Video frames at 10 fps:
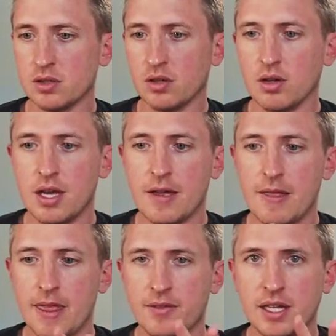So
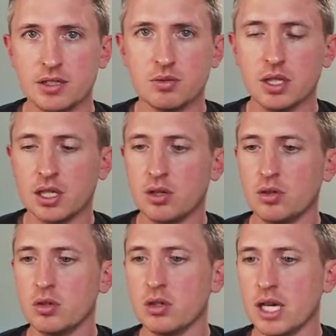that's really
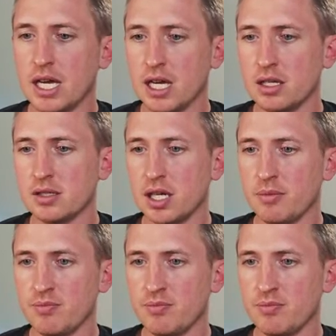cool, and